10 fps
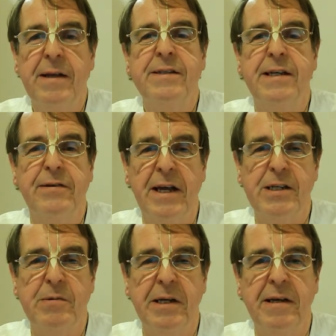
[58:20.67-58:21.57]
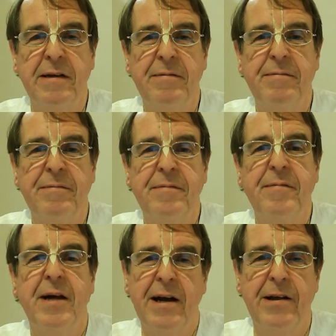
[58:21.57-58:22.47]
See you next week.
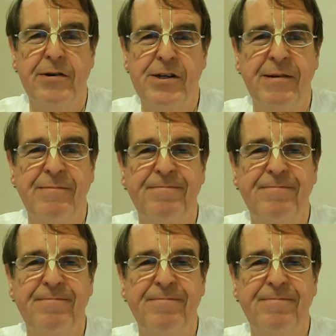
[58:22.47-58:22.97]
Hare Krishna.